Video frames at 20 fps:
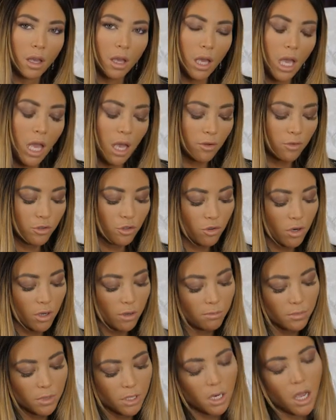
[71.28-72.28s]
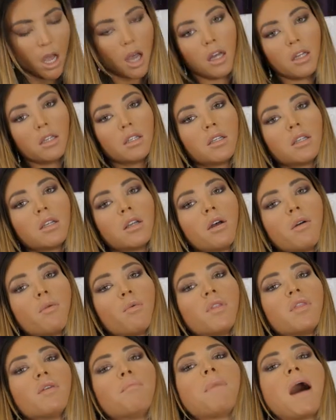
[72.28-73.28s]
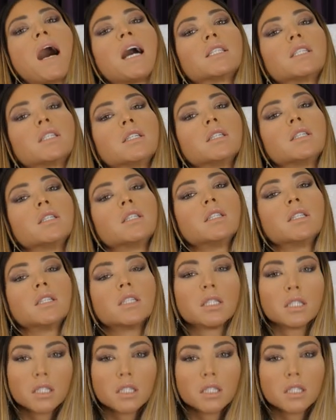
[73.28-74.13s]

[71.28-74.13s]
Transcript: After I'm done with the paddle,